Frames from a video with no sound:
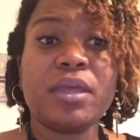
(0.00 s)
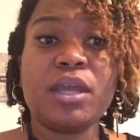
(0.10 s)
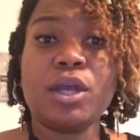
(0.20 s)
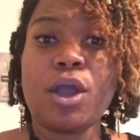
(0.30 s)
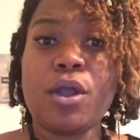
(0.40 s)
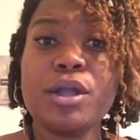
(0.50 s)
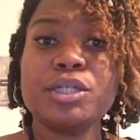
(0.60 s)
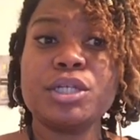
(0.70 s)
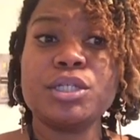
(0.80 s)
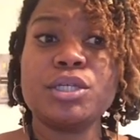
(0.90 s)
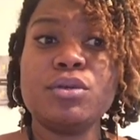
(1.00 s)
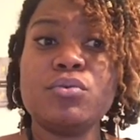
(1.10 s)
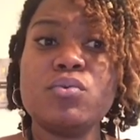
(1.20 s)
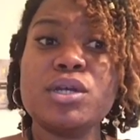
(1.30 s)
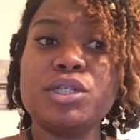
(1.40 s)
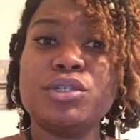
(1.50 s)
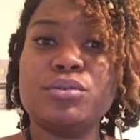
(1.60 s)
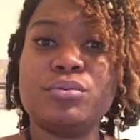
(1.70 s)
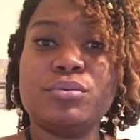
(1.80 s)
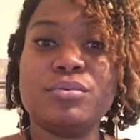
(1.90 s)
encouraging to you was you.